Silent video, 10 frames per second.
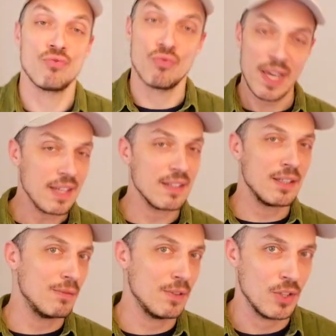
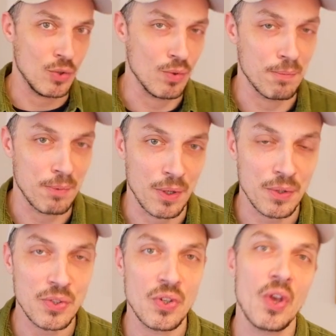relatively new
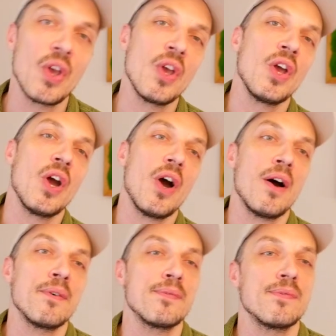approach
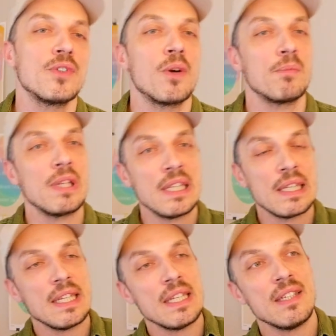of
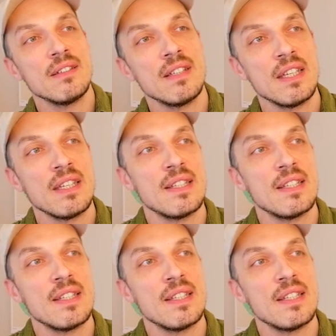completely